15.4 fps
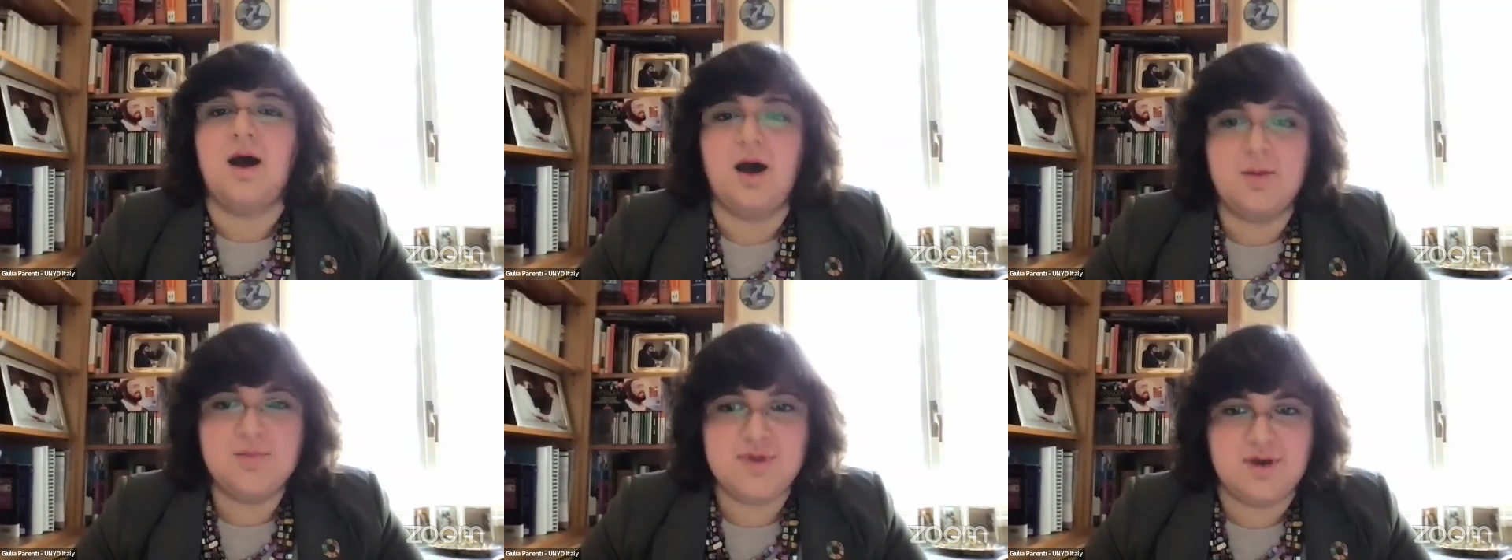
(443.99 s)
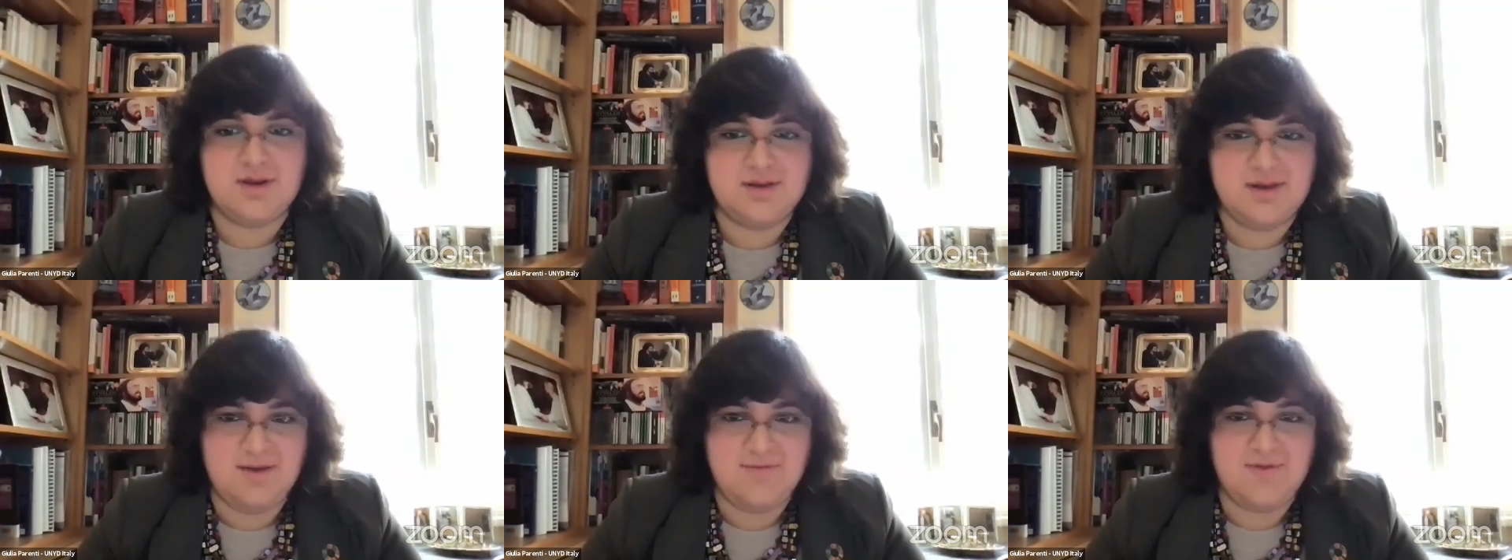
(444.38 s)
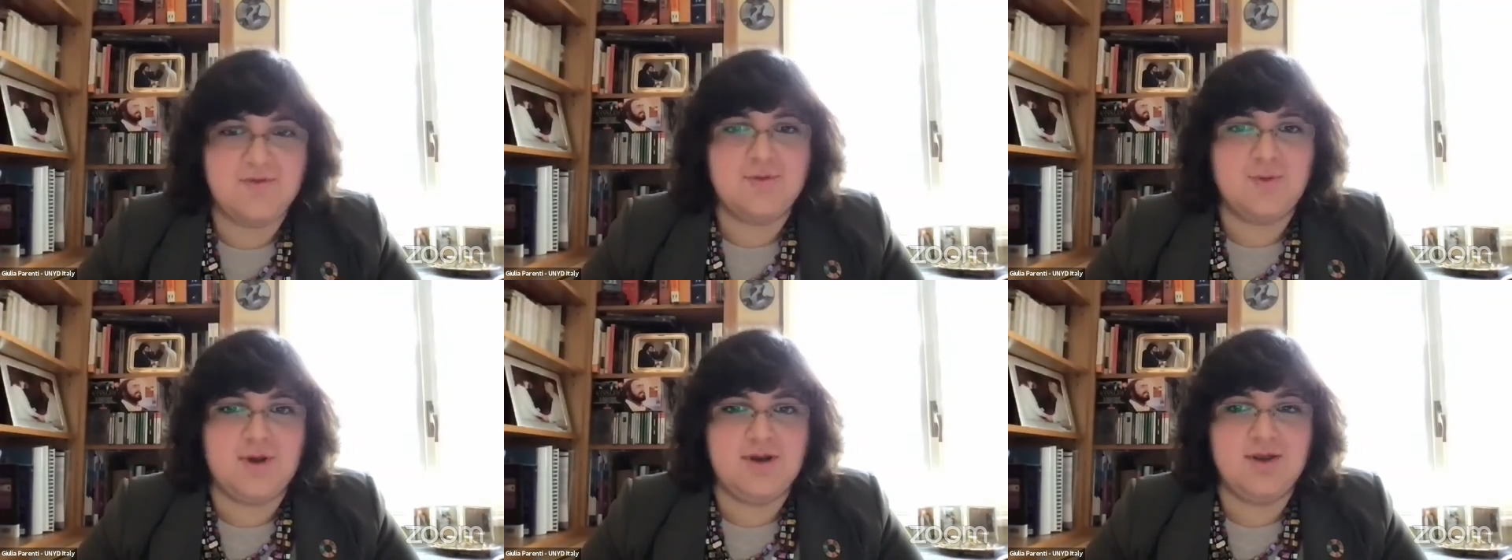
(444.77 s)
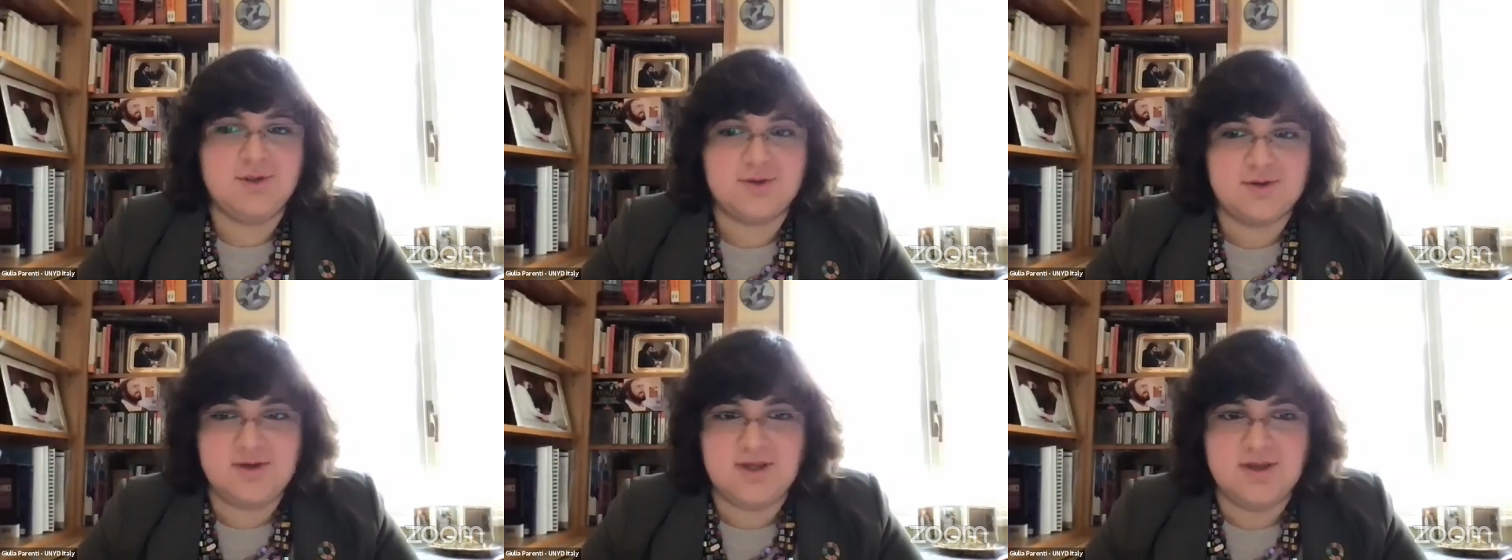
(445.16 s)
objective of
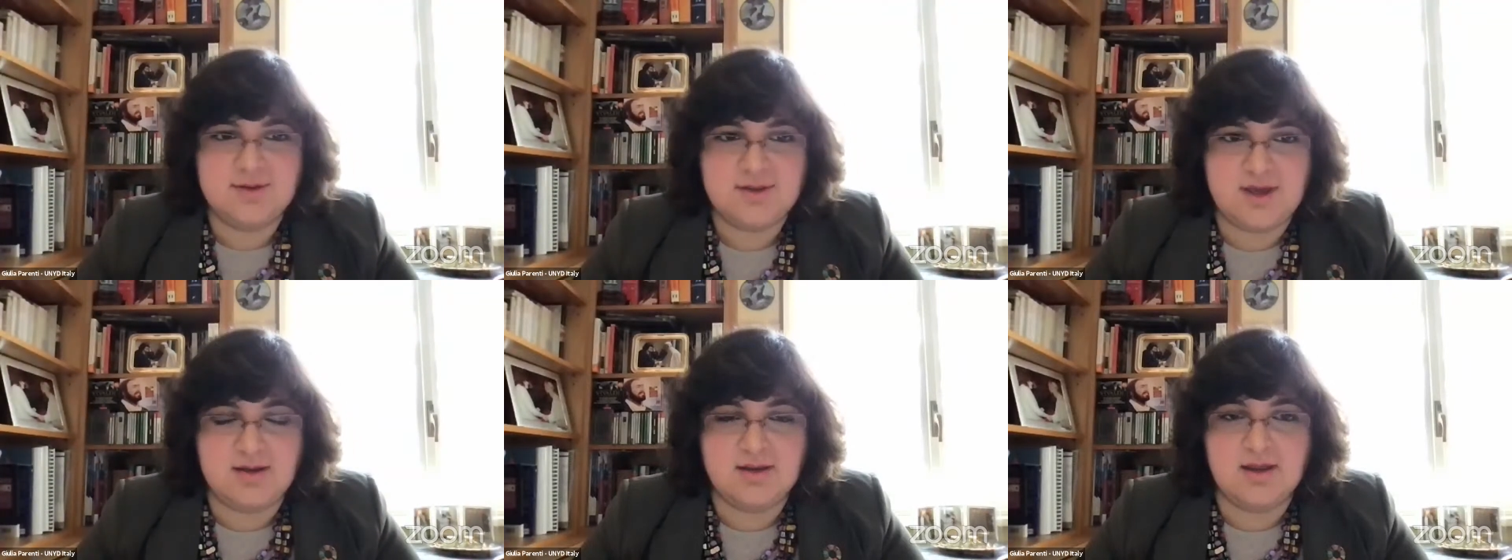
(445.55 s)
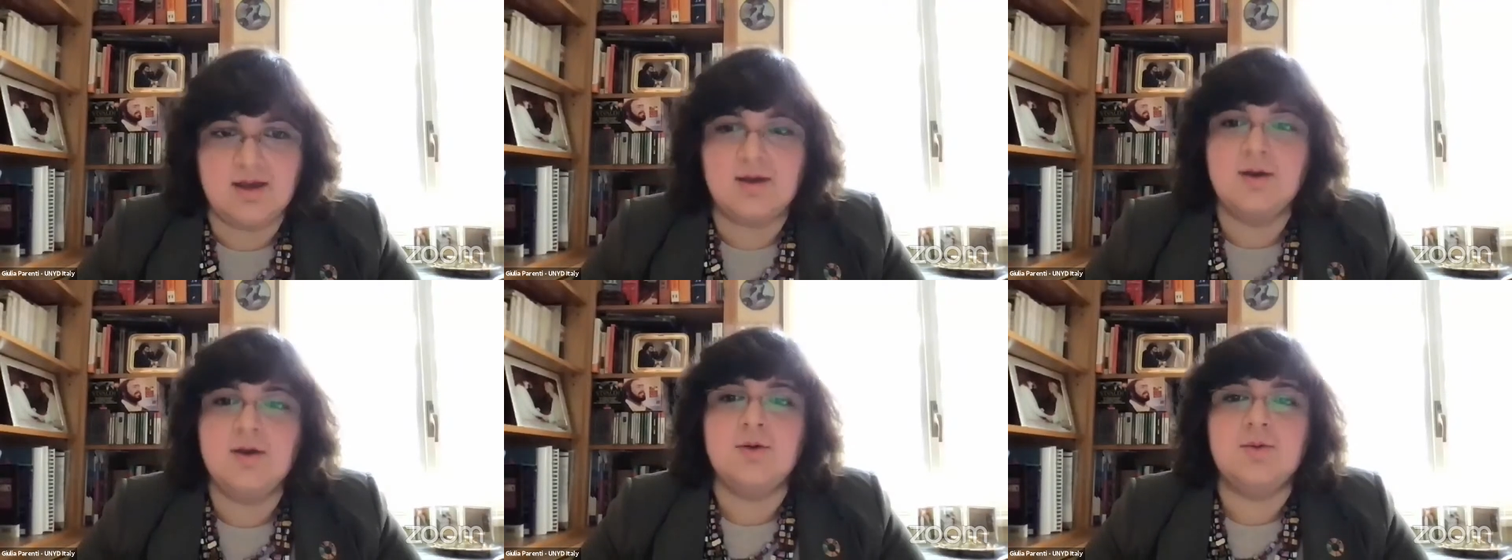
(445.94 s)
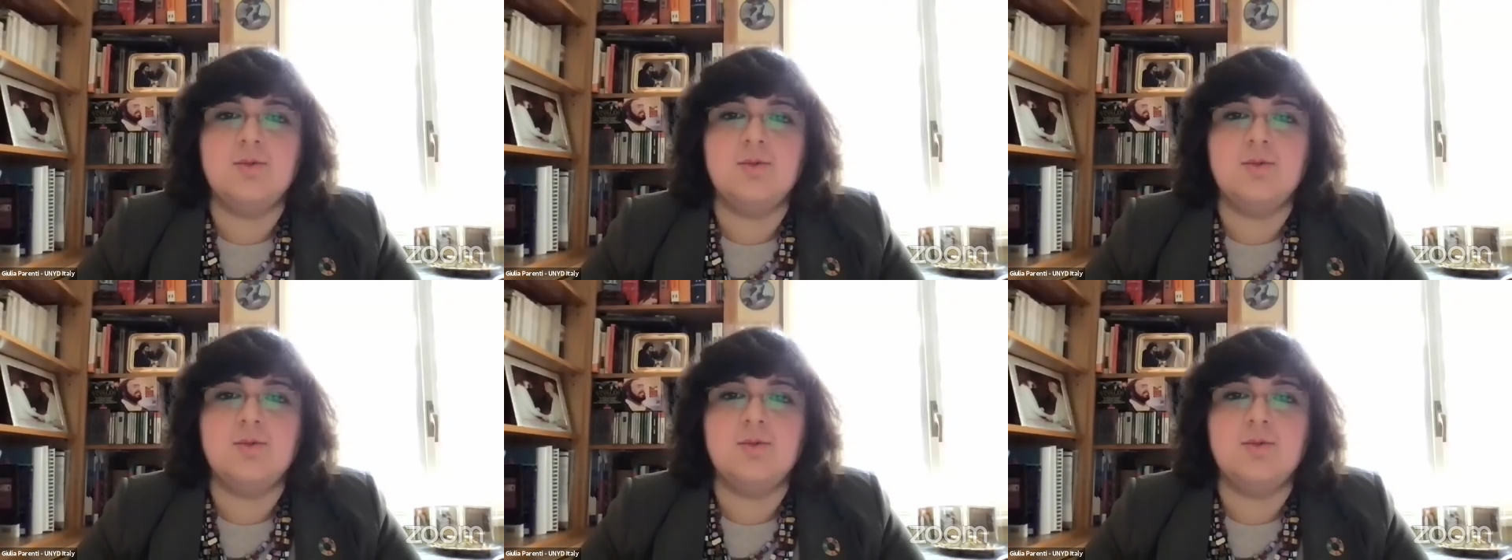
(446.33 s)
2030 agenda.